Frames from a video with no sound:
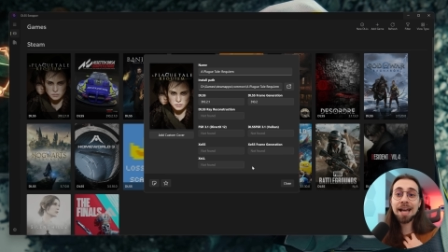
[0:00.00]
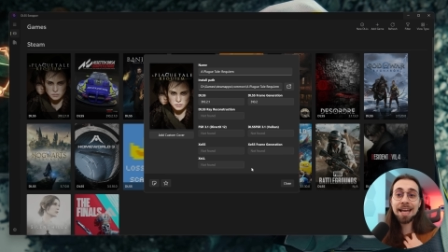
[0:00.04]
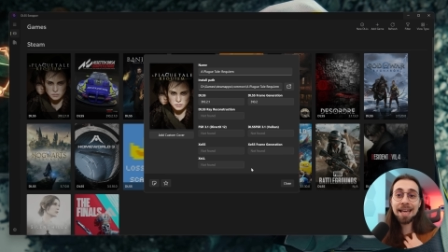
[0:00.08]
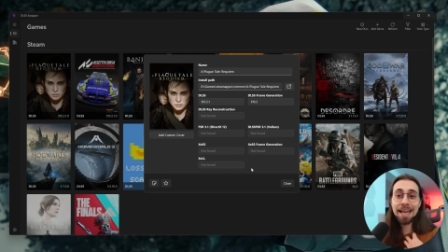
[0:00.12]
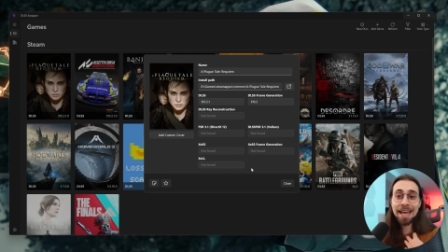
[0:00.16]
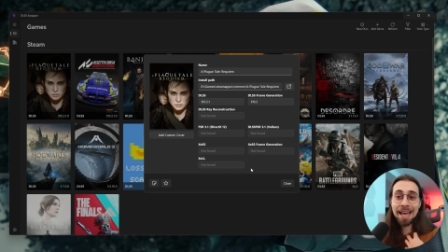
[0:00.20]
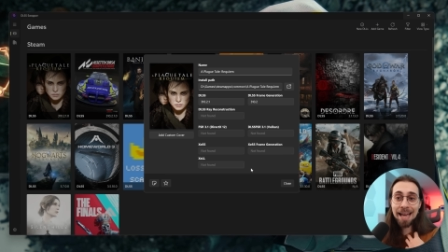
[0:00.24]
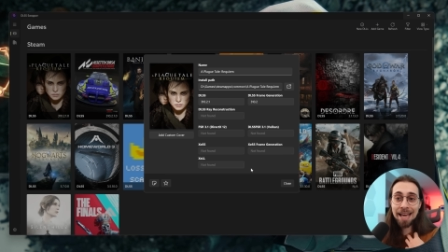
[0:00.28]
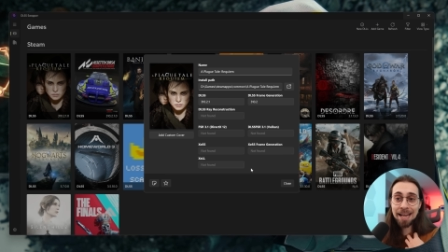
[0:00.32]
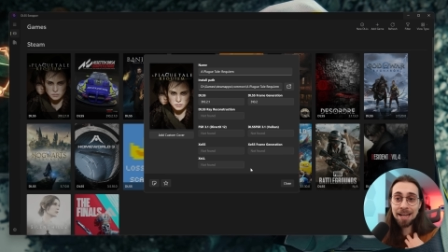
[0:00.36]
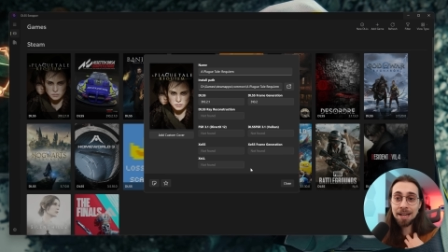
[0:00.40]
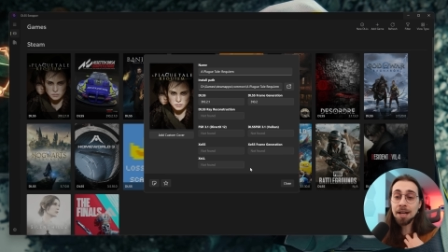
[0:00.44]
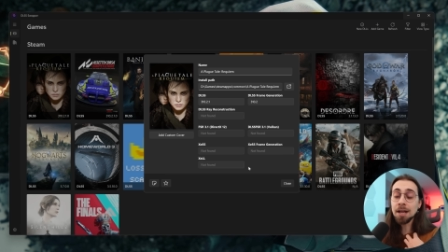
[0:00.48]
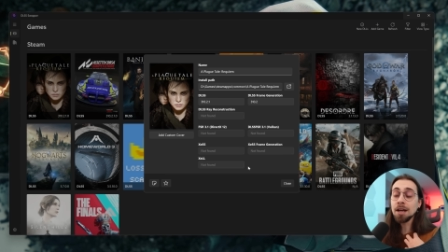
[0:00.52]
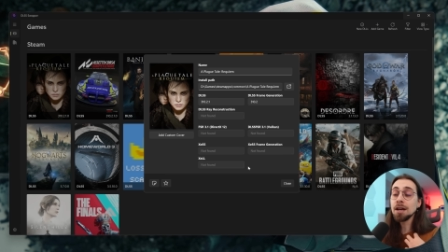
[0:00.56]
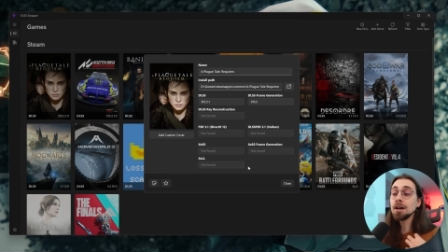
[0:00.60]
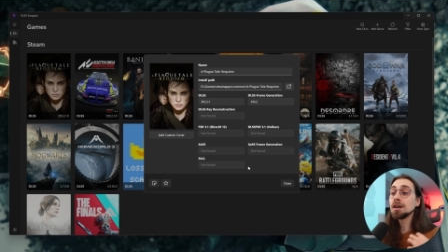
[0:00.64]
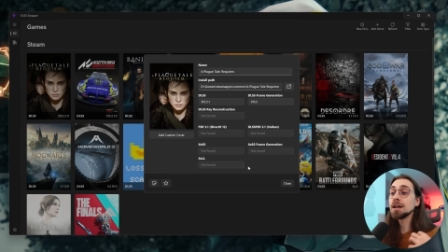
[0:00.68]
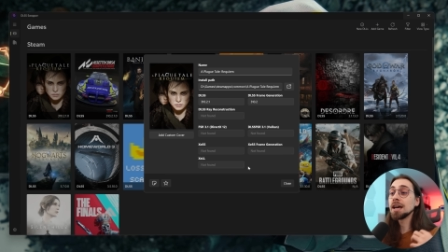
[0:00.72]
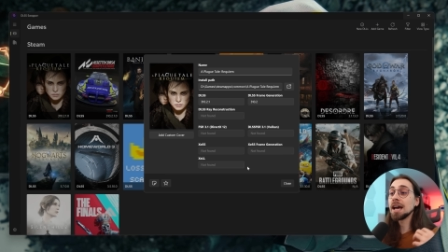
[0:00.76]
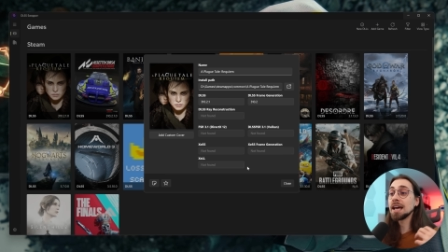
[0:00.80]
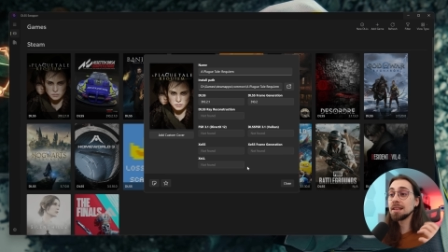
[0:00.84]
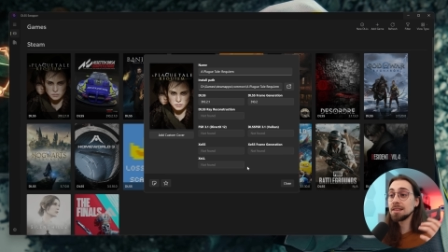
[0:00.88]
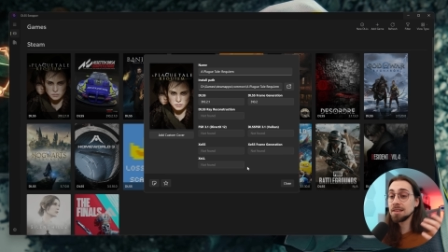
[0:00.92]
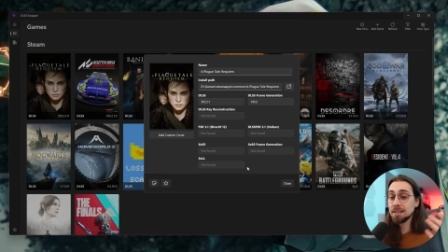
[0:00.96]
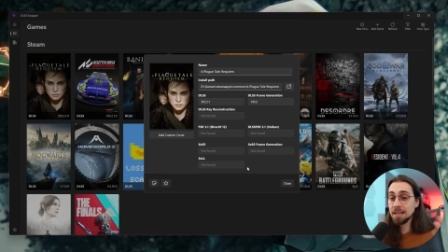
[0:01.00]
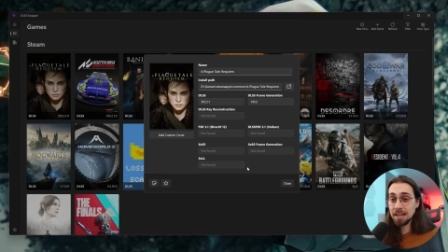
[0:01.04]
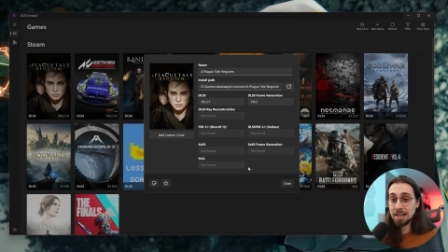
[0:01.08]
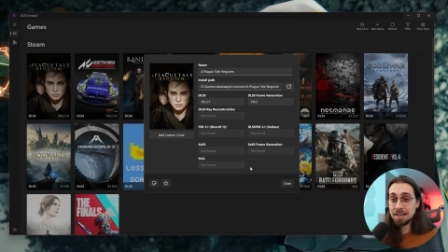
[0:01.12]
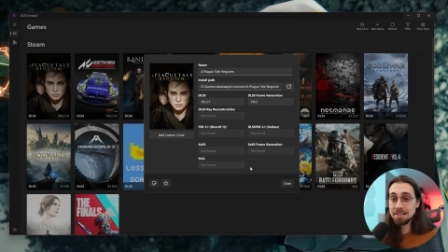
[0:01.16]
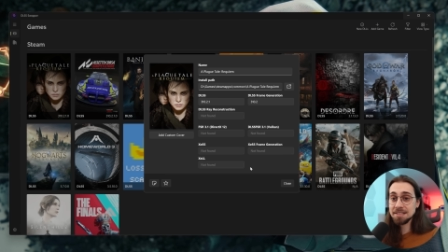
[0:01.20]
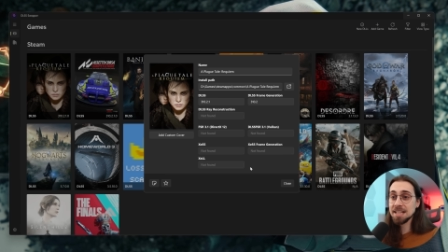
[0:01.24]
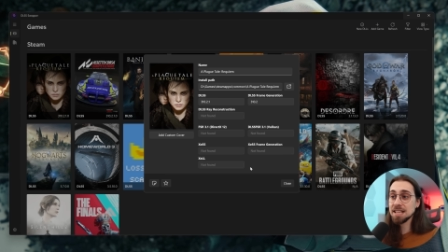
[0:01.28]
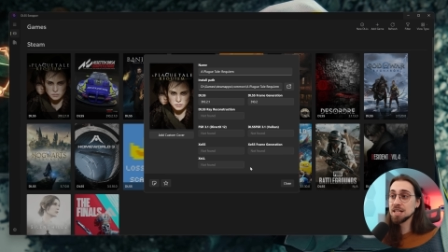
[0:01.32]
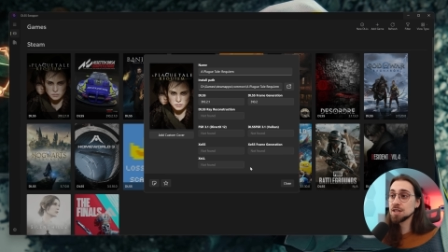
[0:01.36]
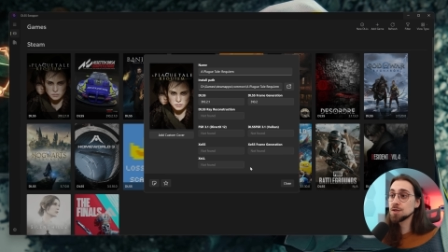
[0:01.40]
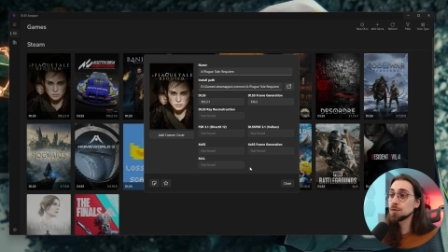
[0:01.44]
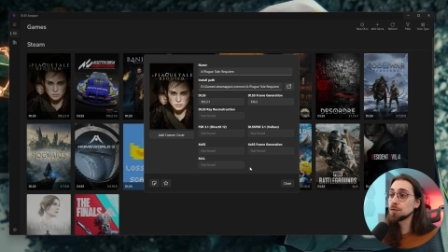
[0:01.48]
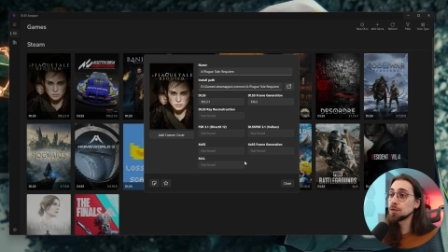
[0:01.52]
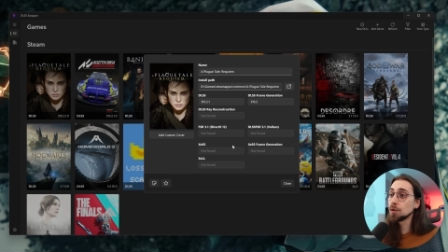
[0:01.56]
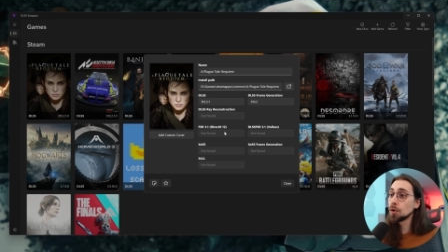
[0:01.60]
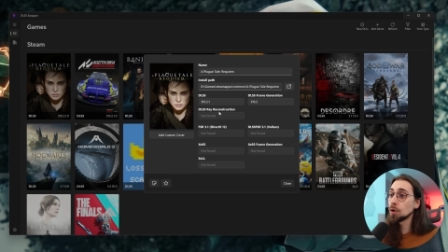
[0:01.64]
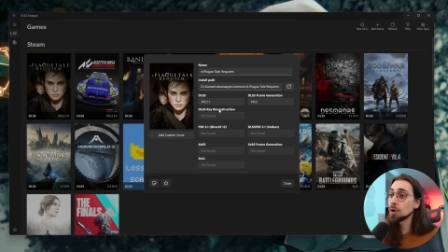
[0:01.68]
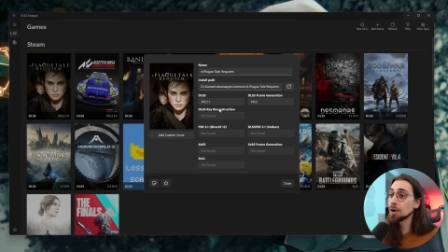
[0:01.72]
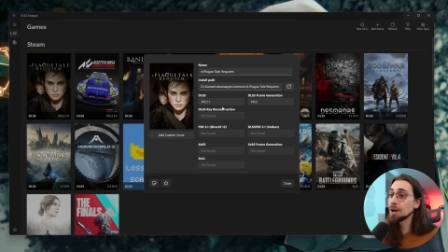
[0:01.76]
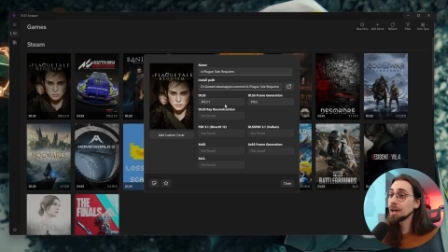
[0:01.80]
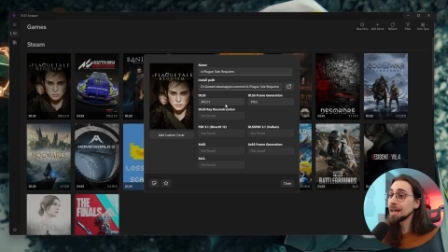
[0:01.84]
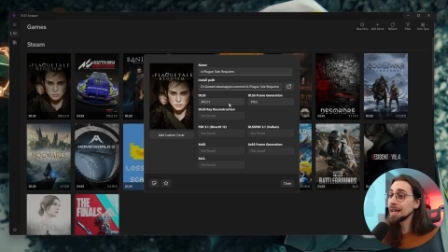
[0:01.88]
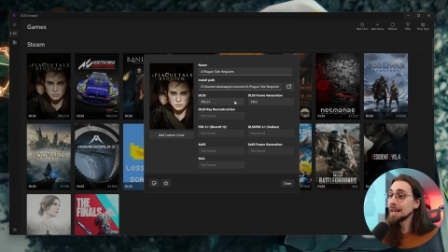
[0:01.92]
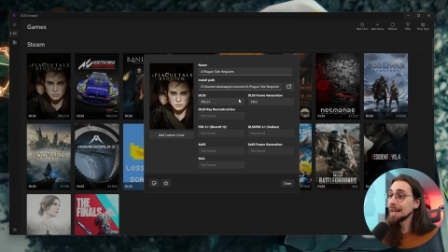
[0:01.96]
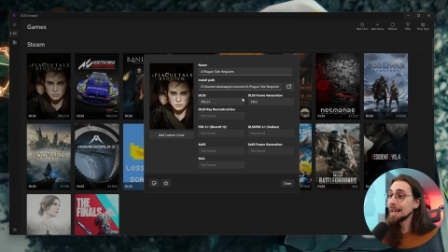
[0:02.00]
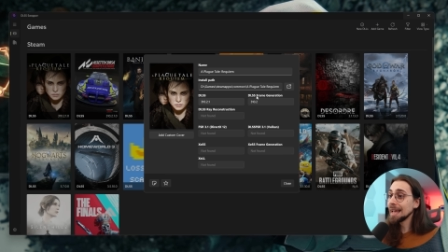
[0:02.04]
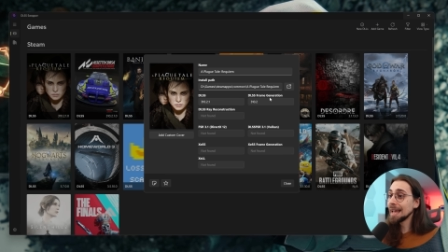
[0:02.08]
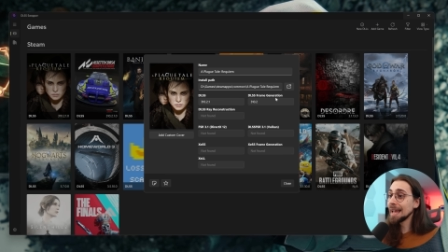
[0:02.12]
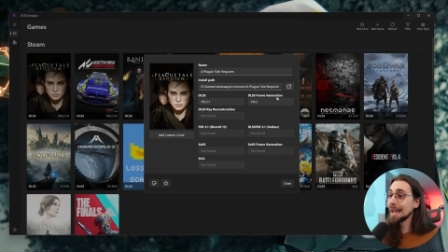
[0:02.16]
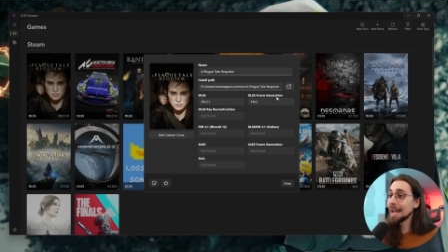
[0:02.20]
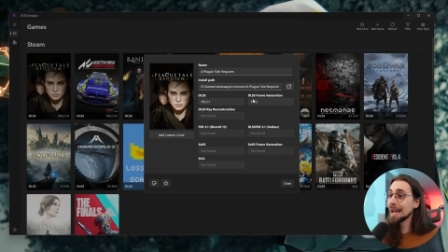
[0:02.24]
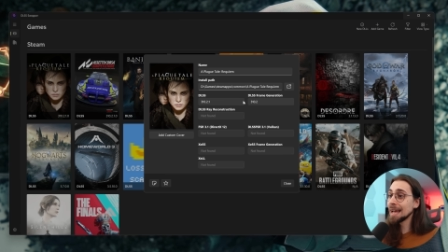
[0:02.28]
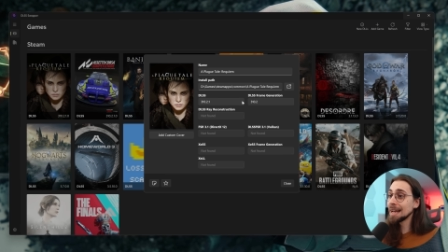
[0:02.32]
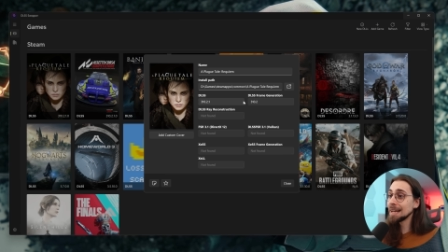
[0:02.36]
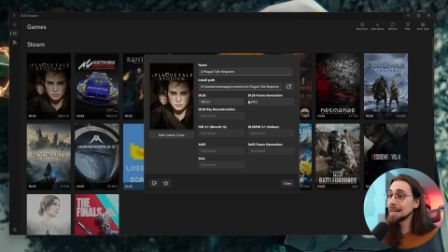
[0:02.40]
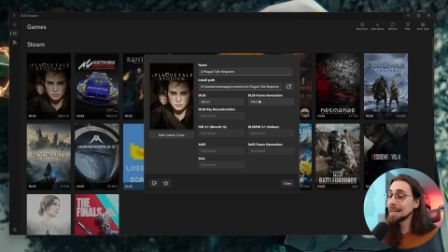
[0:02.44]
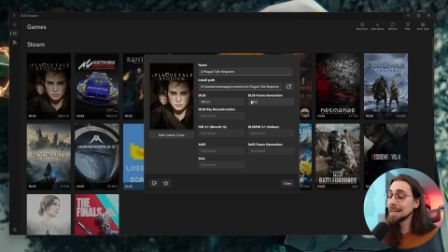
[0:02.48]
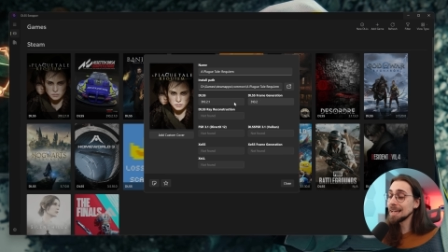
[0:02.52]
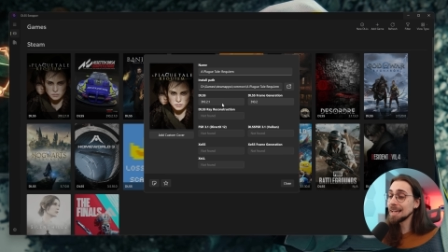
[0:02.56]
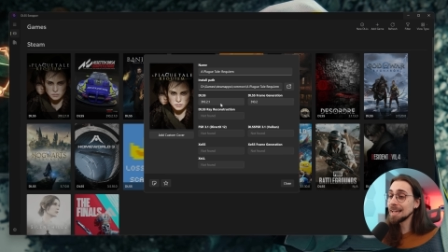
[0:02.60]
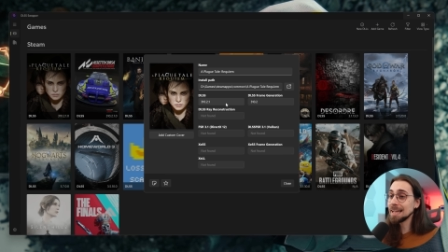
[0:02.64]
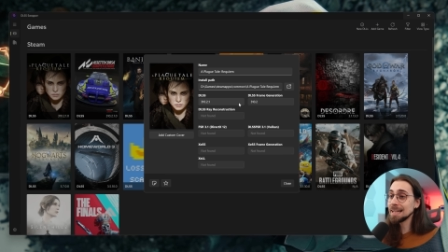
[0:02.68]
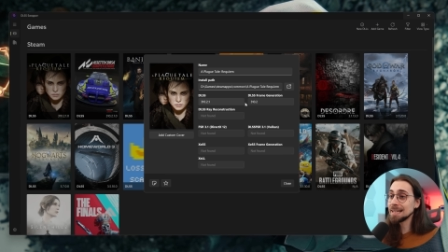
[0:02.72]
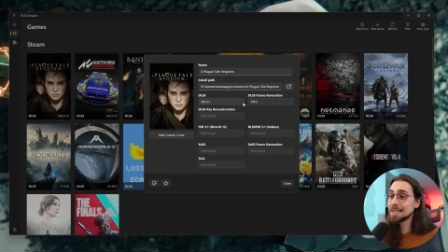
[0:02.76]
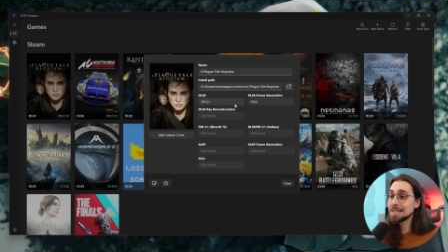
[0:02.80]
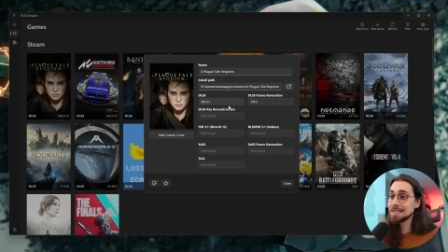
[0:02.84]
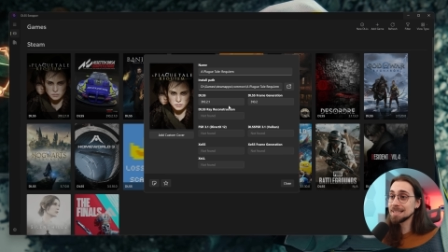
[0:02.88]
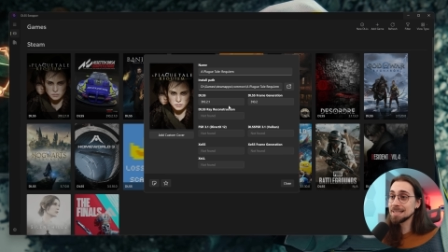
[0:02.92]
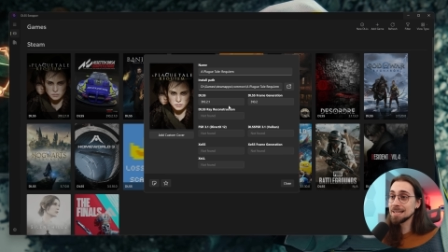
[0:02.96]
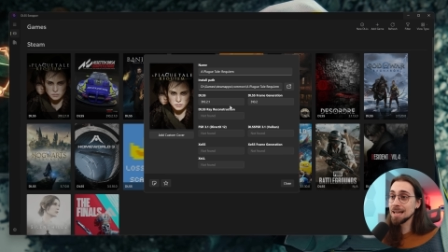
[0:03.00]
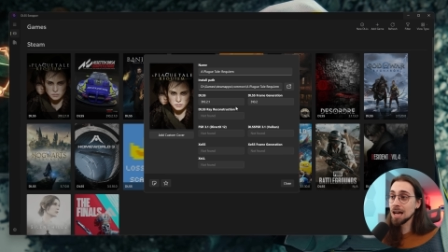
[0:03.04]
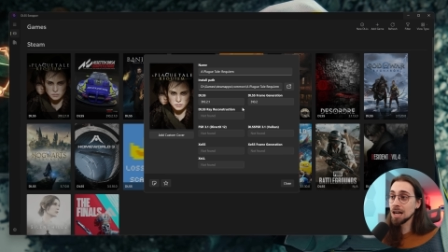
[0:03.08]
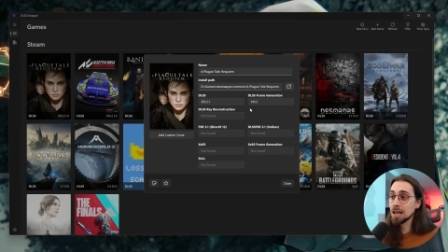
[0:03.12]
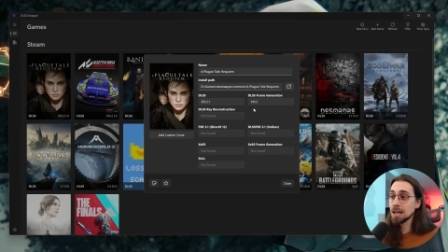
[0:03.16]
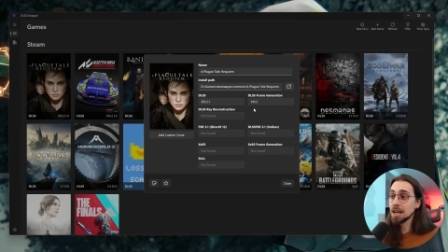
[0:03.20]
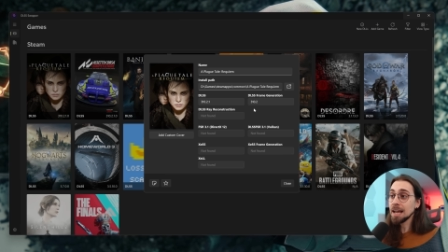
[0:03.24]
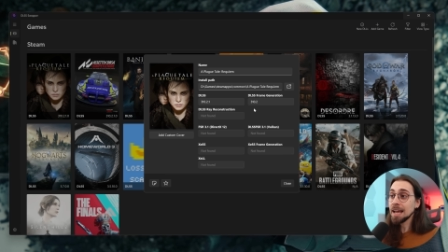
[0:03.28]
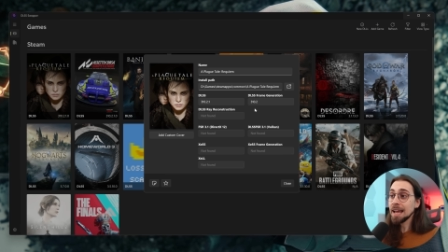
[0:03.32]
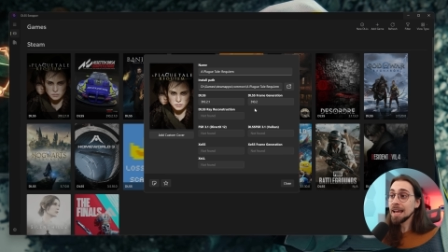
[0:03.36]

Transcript: Again, the DLSS 4, and it's done.